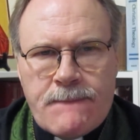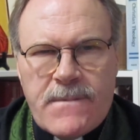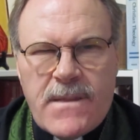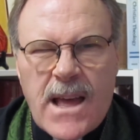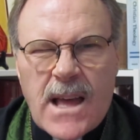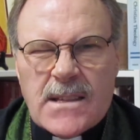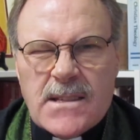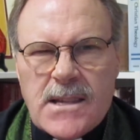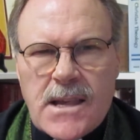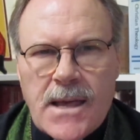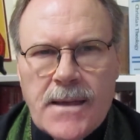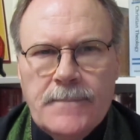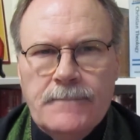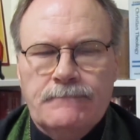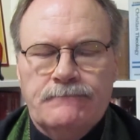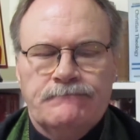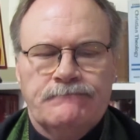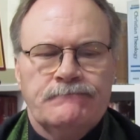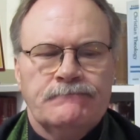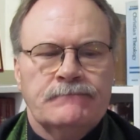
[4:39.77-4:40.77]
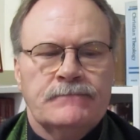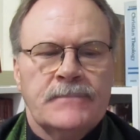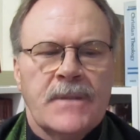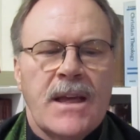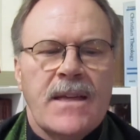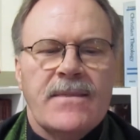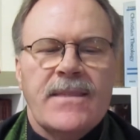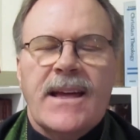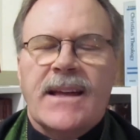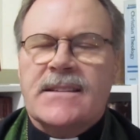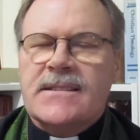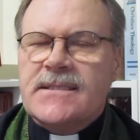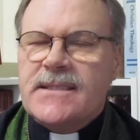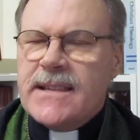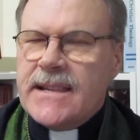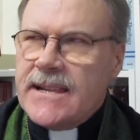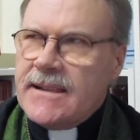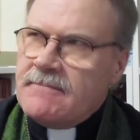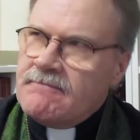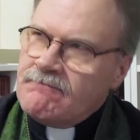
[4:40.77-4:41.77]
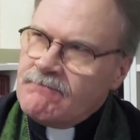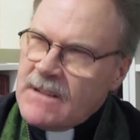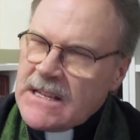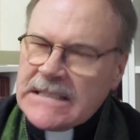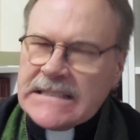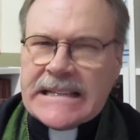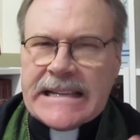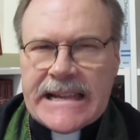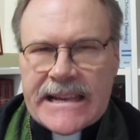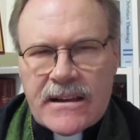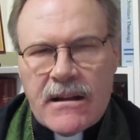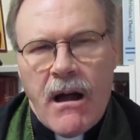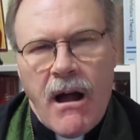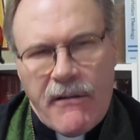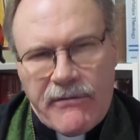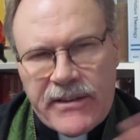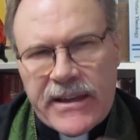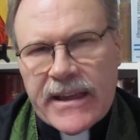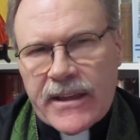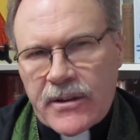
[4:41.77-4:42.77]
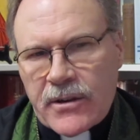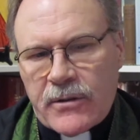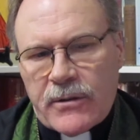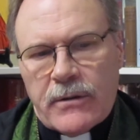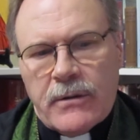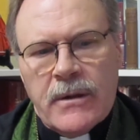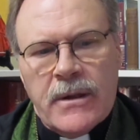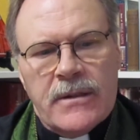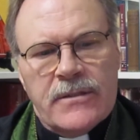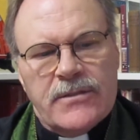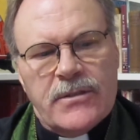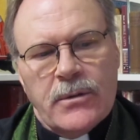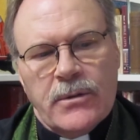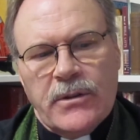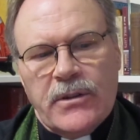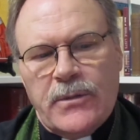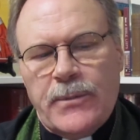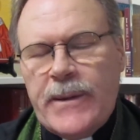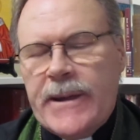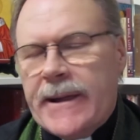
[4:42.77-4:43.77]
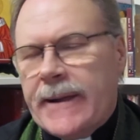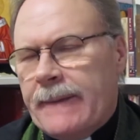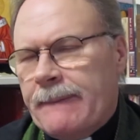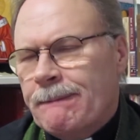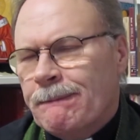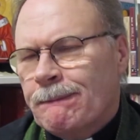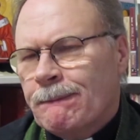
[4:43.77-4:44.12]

That's it. That's the lead-off hitter, so to speak.